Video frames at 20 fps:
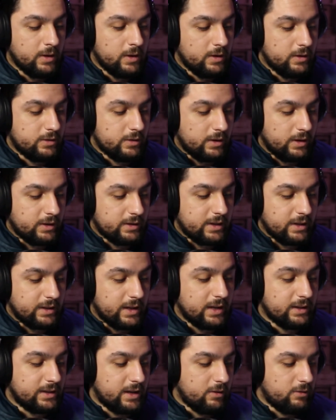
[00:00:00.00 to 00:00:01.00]
So let's get
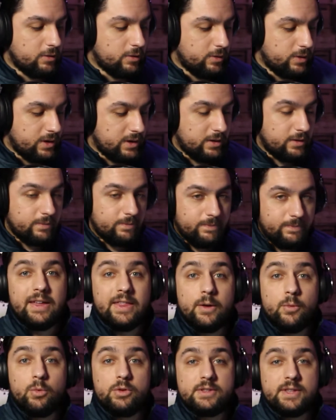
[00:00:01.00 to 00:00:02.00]
that downloaded.
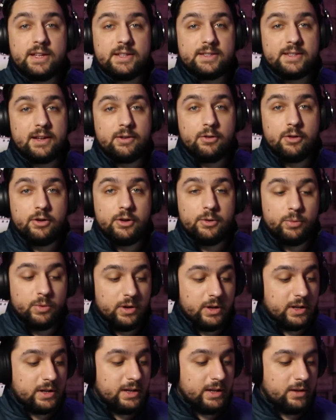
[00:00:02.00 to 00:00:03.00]
And then once that's downloaded, we're
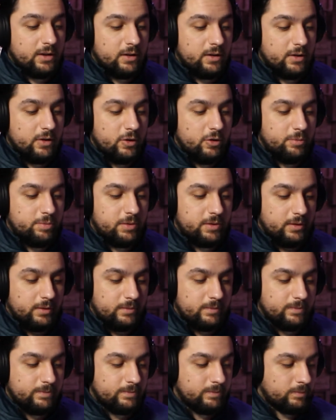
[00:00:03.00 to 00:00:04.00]
going to click on Open.
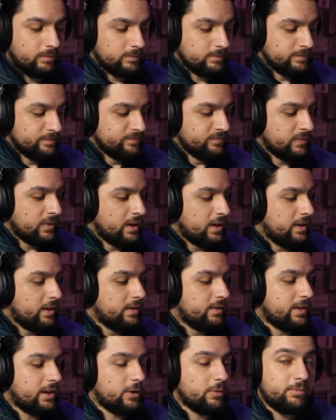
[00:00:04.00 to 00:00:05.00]

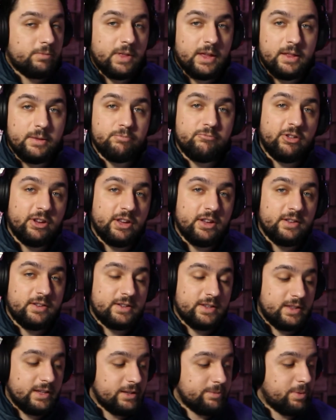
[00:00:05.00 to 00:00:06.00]
That'll then bring you
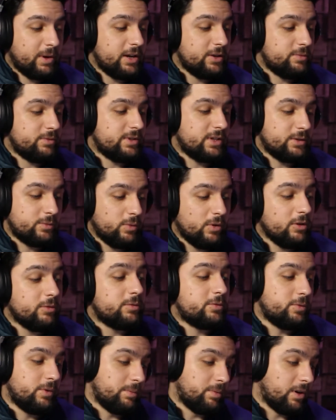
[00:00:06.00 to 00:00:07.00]
to this page which says, welcome
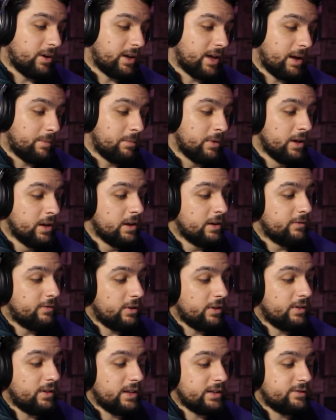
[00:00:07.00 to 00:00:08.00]
to EpocCam.
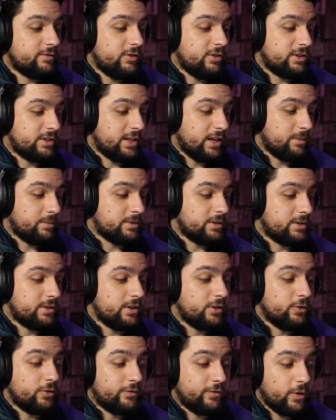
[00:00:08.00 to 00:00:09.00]
Follow the next 3 steps to
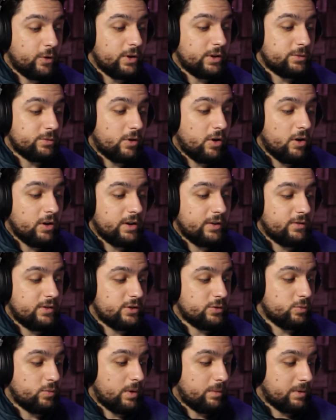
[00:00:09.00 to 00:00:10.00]
turn your phone into a high
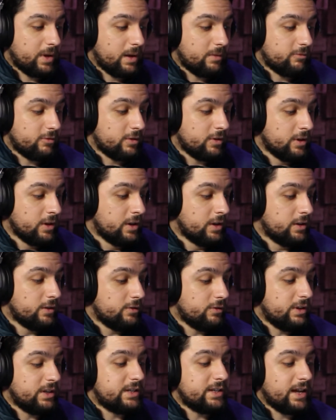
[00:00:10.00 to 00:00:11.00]
definition web camera.
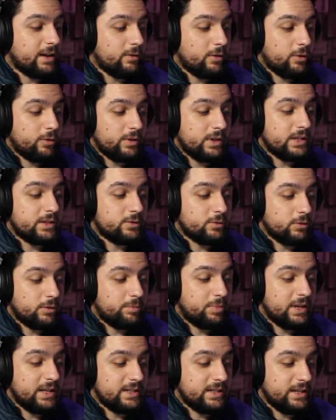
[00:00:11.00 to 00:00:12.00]
You'll need to download and install a
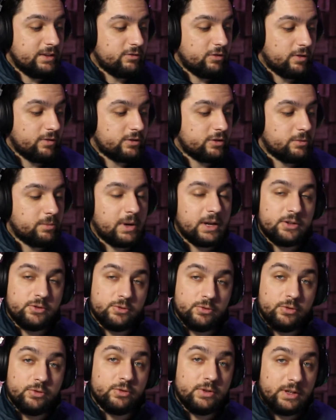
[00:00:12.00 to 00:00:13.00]
PC driver, so make
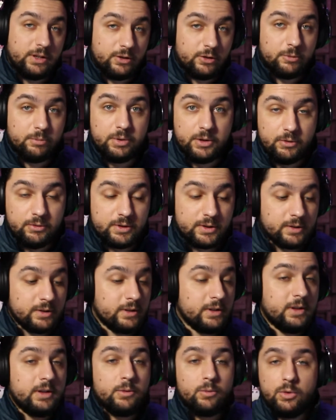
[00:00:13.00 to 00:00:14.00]
sure you're near your computer.
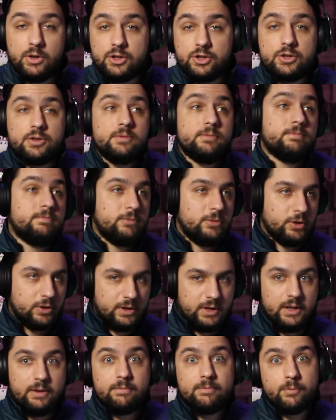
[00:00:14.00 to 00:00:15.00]
Which,
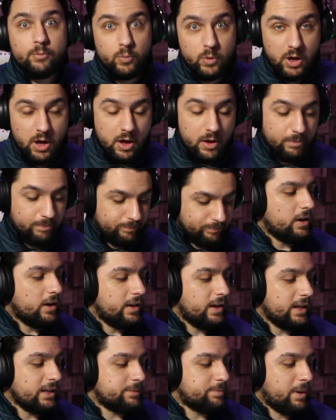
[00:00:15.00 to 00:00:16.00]
luckily, we are. On
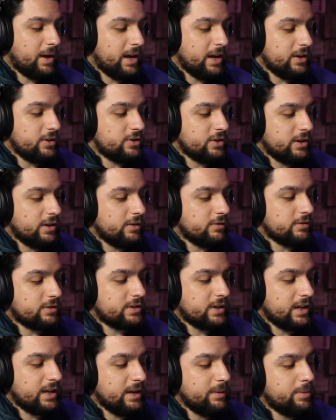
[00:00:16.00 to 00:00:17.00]
the next page, it will
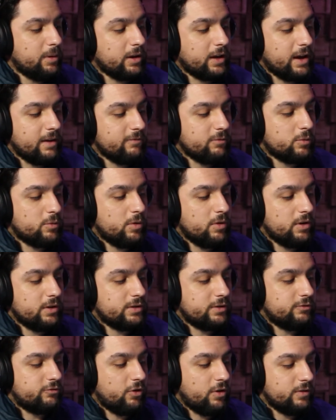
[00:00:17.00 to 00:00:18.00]
say EpocCam requires
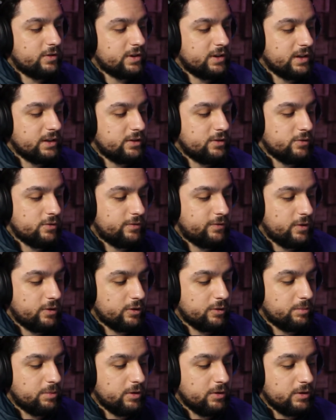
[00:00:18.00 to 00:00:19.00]
a driver to link to your phone
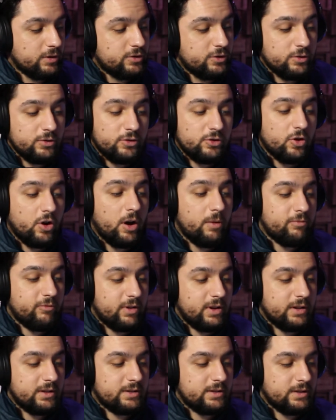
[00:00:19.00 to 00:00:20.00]
and computer, choosing your
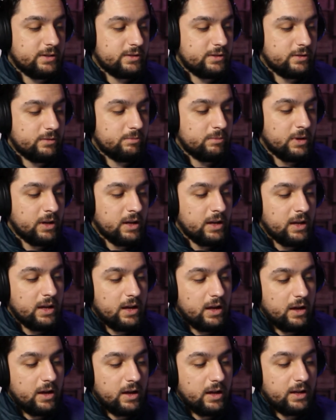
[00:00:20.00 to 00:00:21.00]
operating system
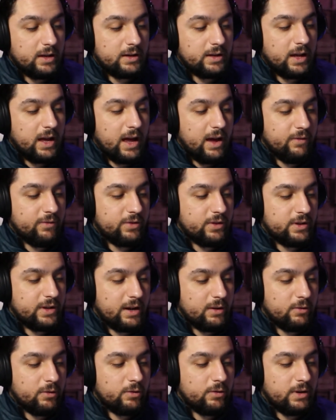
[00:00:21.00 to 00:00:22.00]
and have the
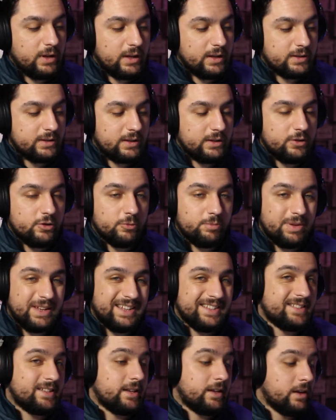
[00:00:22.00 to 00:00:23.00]
download link sent to your
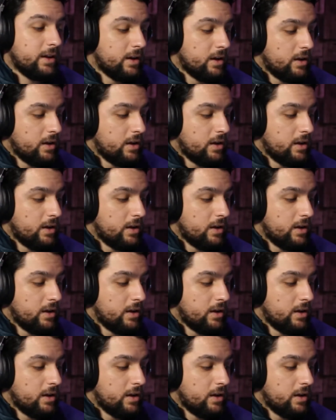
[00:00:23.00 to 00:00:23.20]
PC.